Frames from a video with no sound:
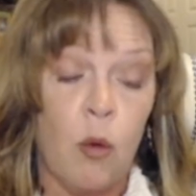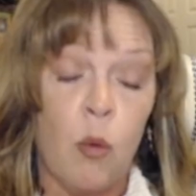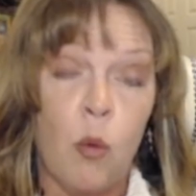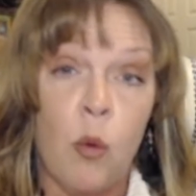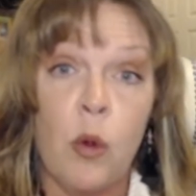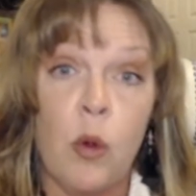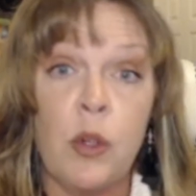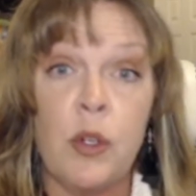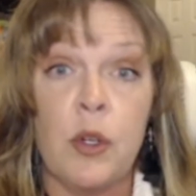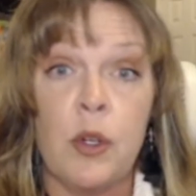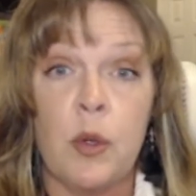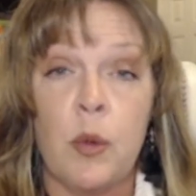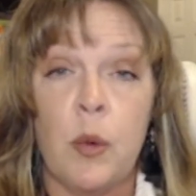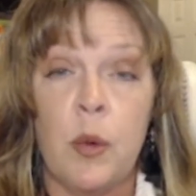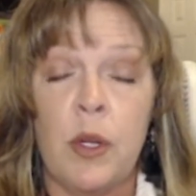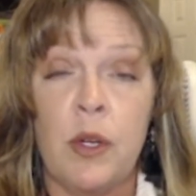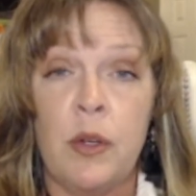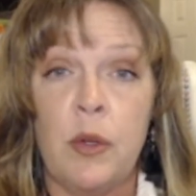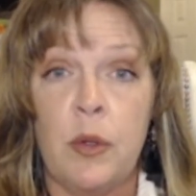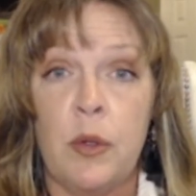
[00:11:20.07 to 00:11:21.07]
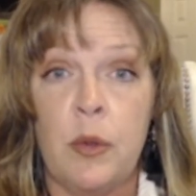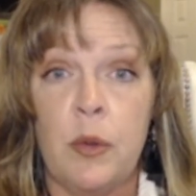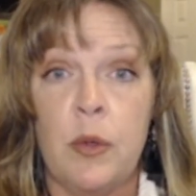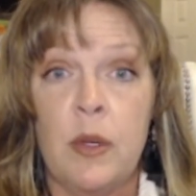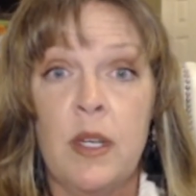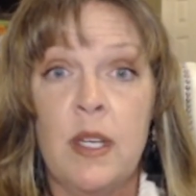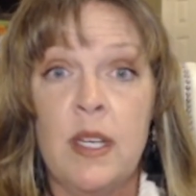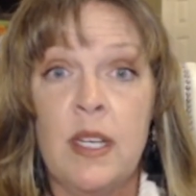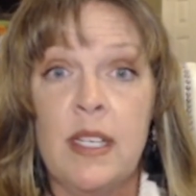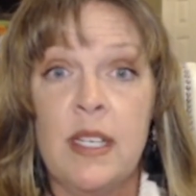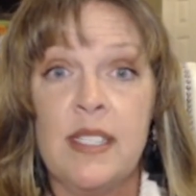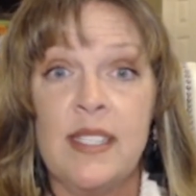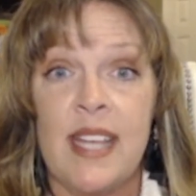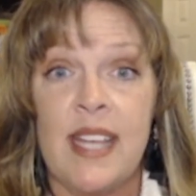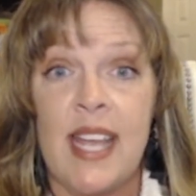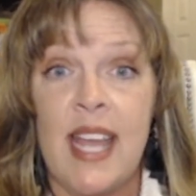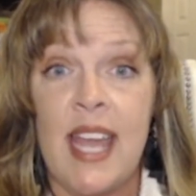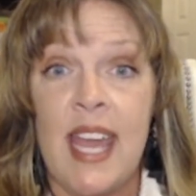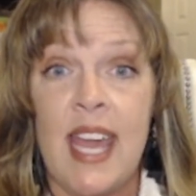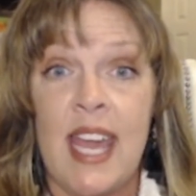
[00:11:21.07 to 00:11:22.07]
Or you're going to
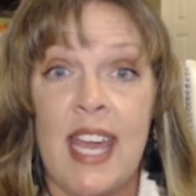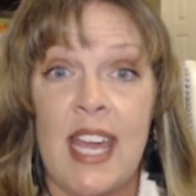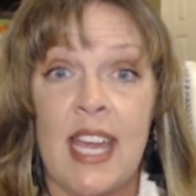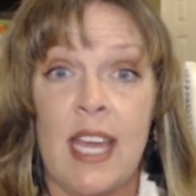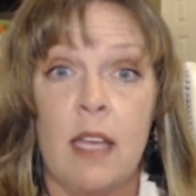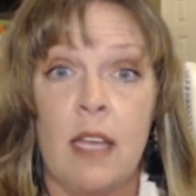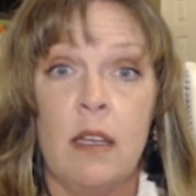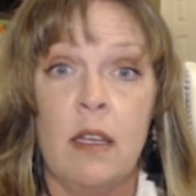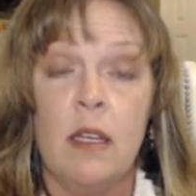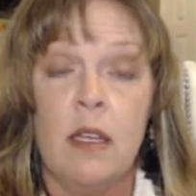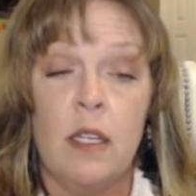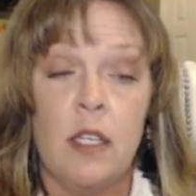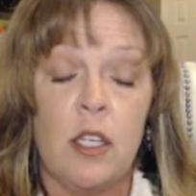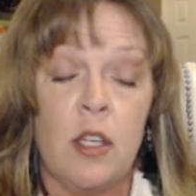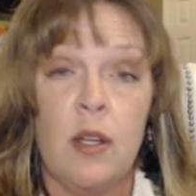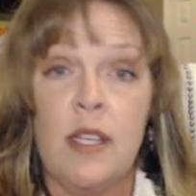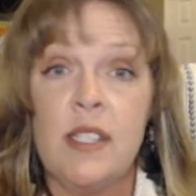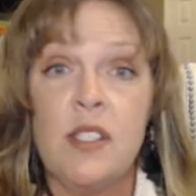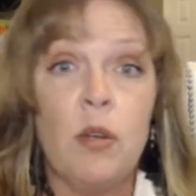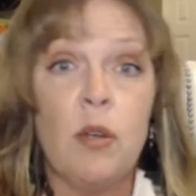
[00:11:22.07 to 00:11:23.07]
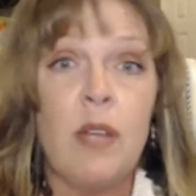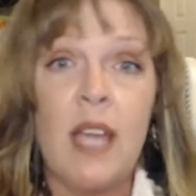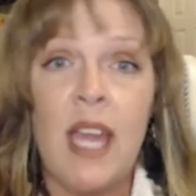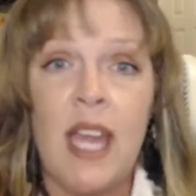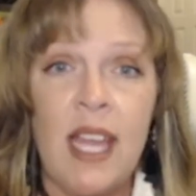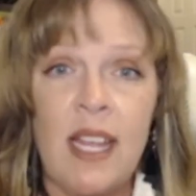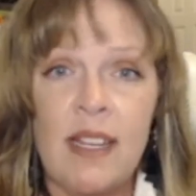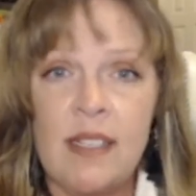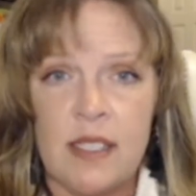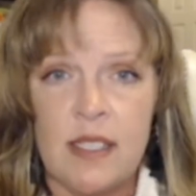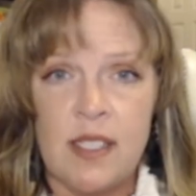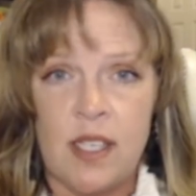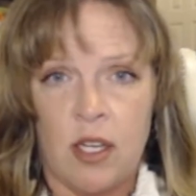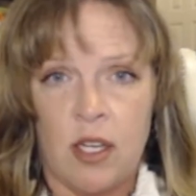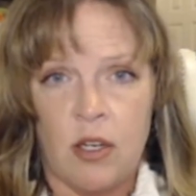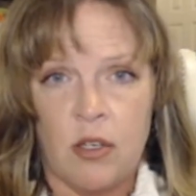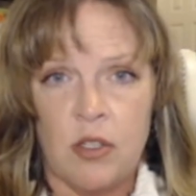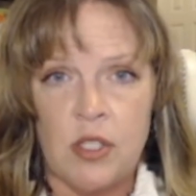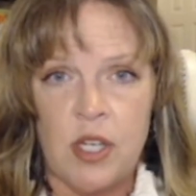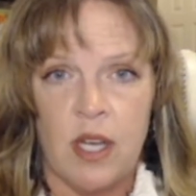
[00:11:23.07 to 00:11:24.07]
say, hey, it's okay to tell
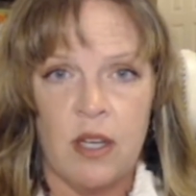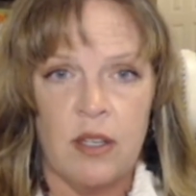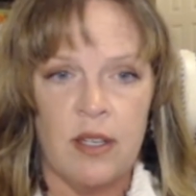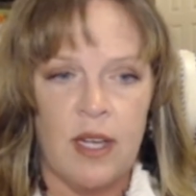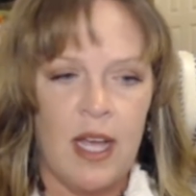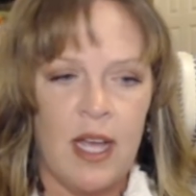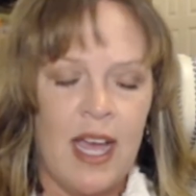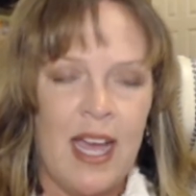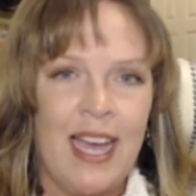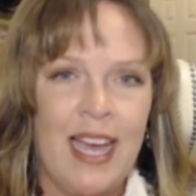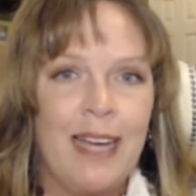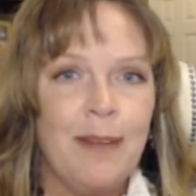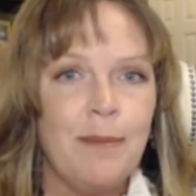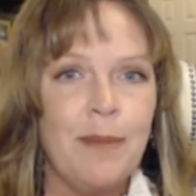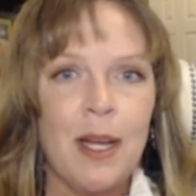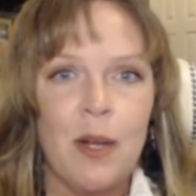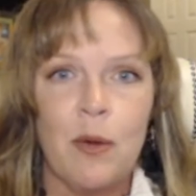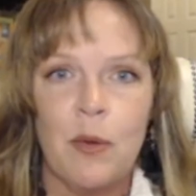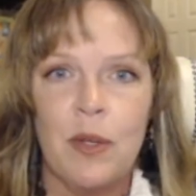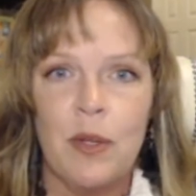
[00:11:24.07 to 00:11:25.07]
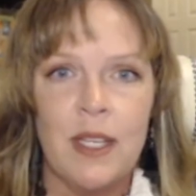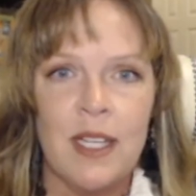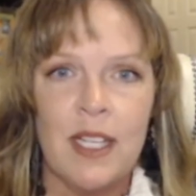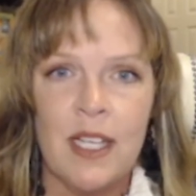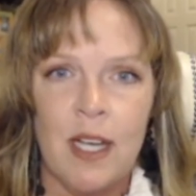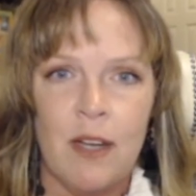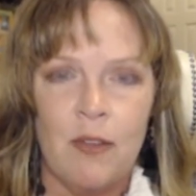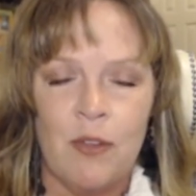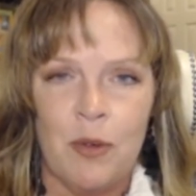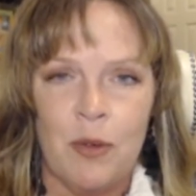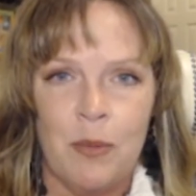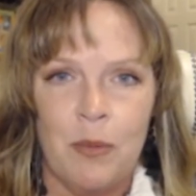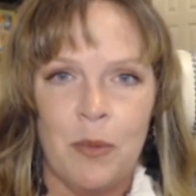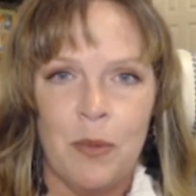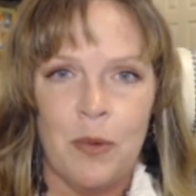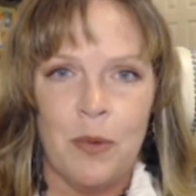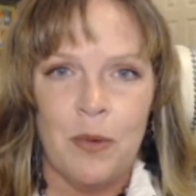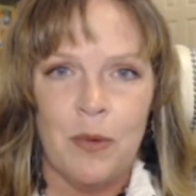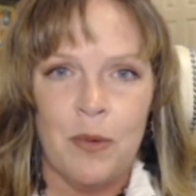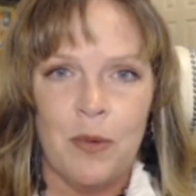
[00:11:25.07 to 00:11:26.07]
your child, I'm not really
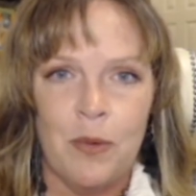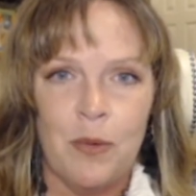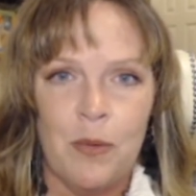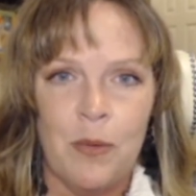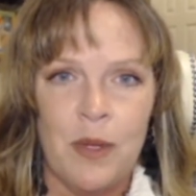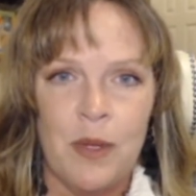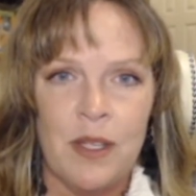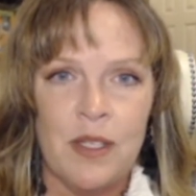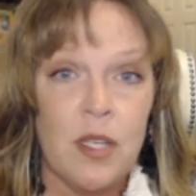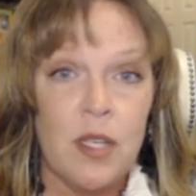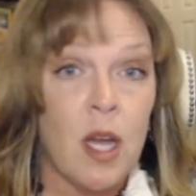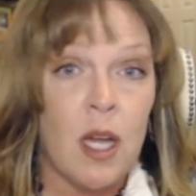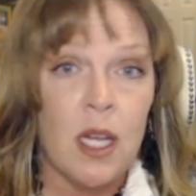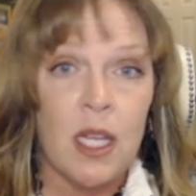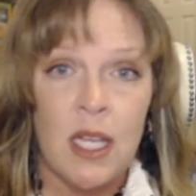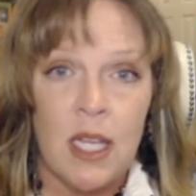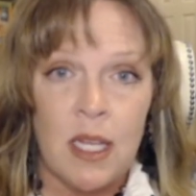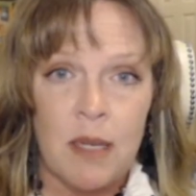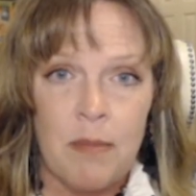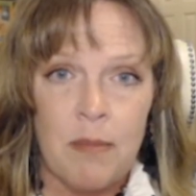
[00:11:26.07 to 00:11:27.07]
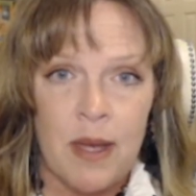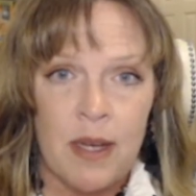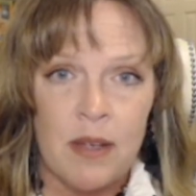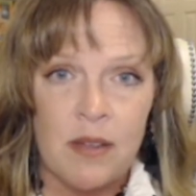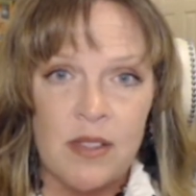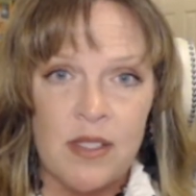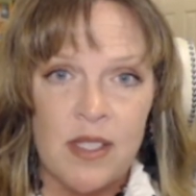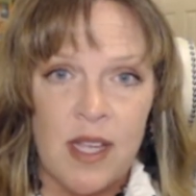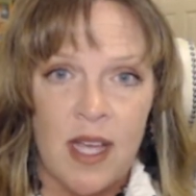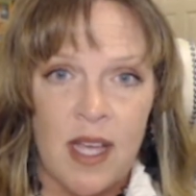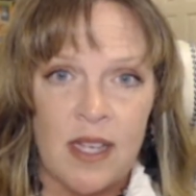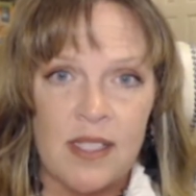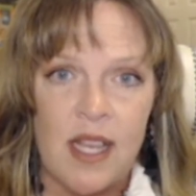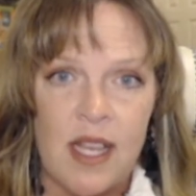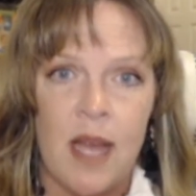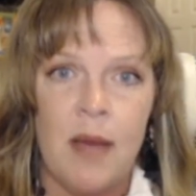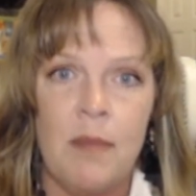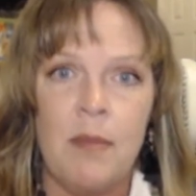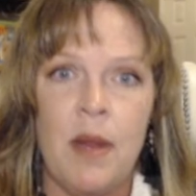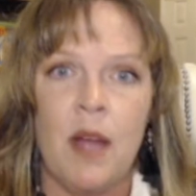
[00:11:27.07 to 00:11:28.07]
comfortable with talking about sex.
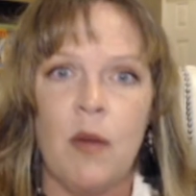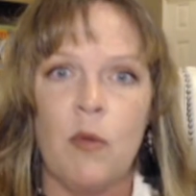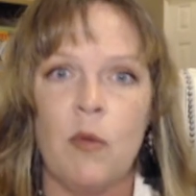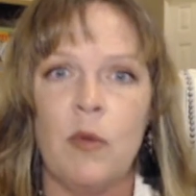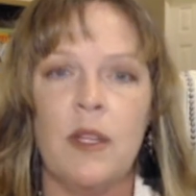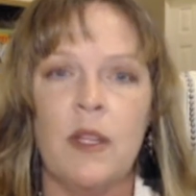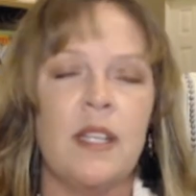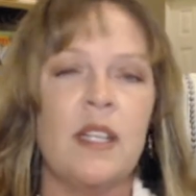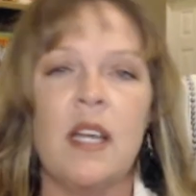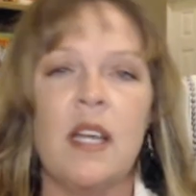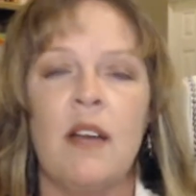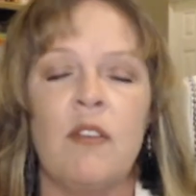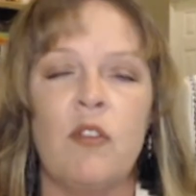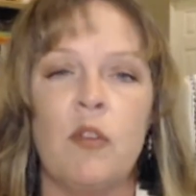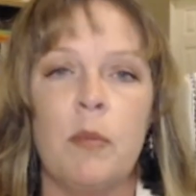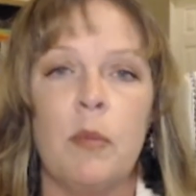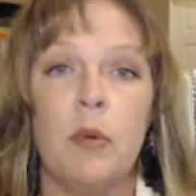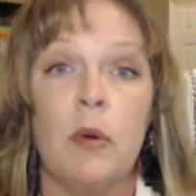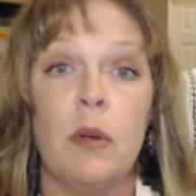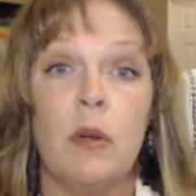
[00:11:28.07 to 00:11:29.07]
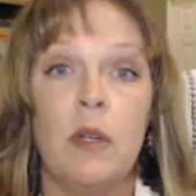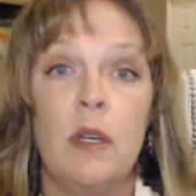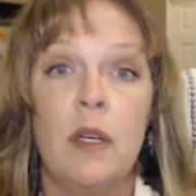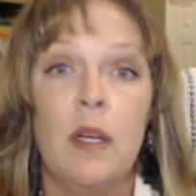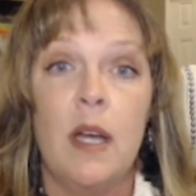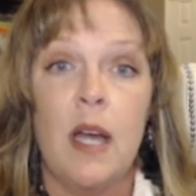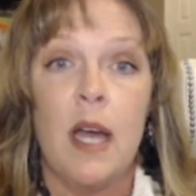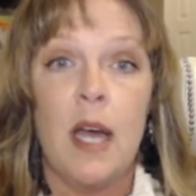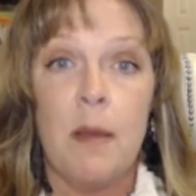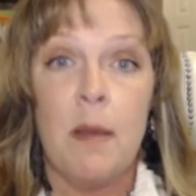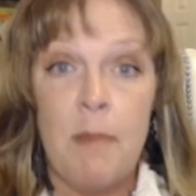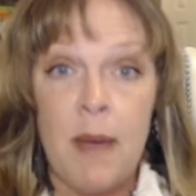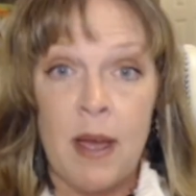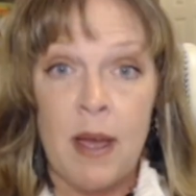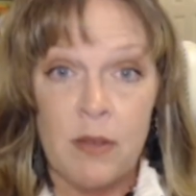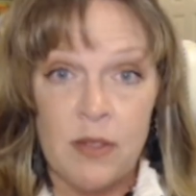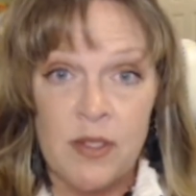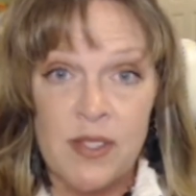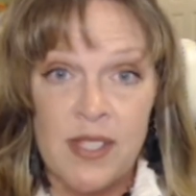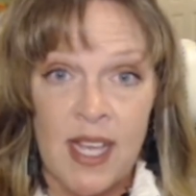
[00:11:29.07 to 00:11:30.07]
I'm not really comfortable
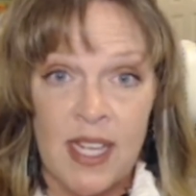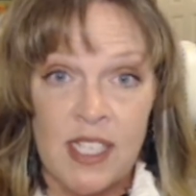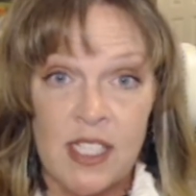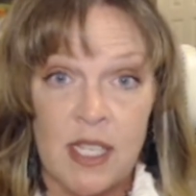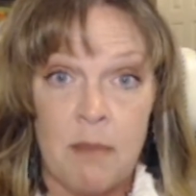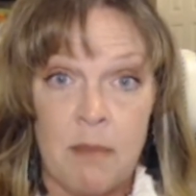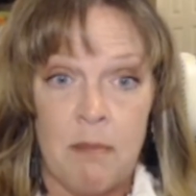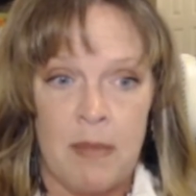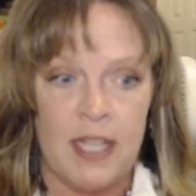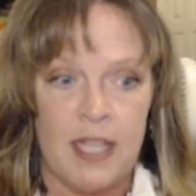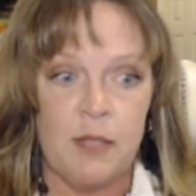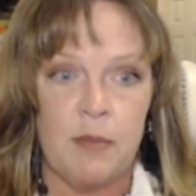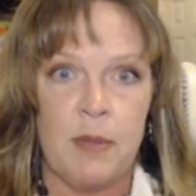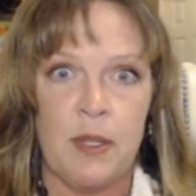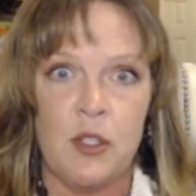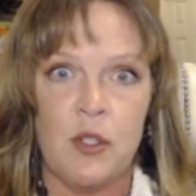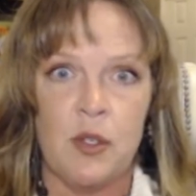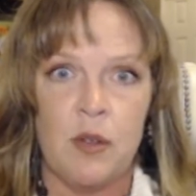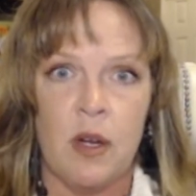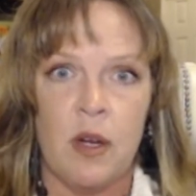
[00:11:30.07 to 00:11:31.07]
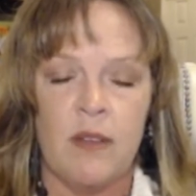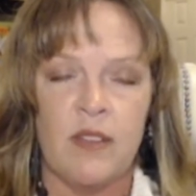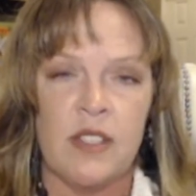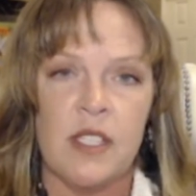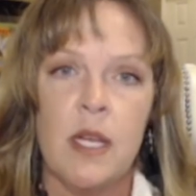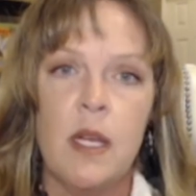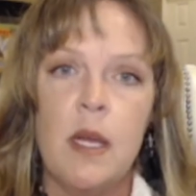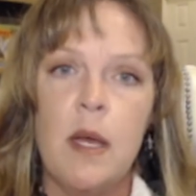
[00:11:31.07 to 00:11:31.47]
about sex. It makes me too nervous.